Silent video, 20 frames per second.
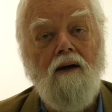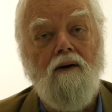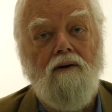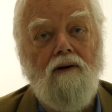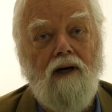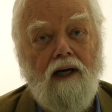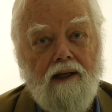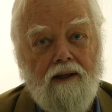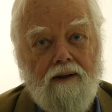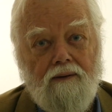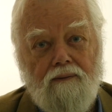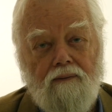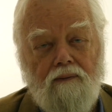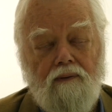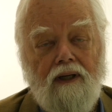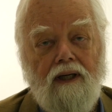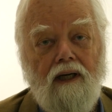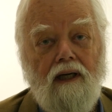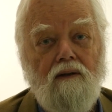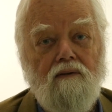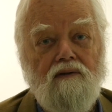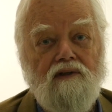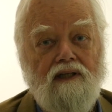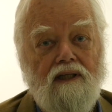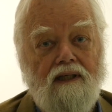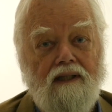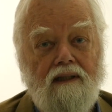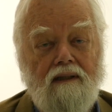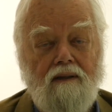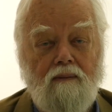Right. When I was a
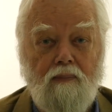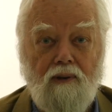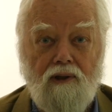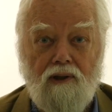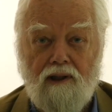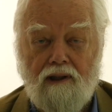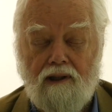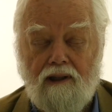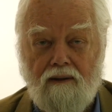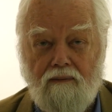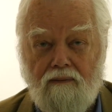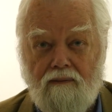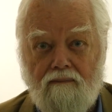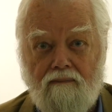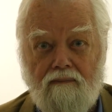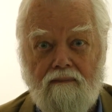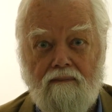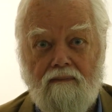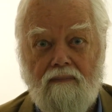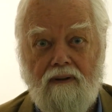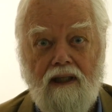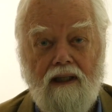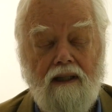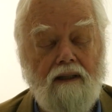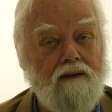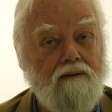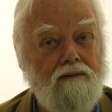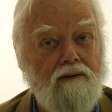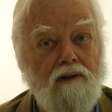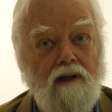little boy, I
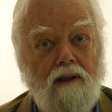grew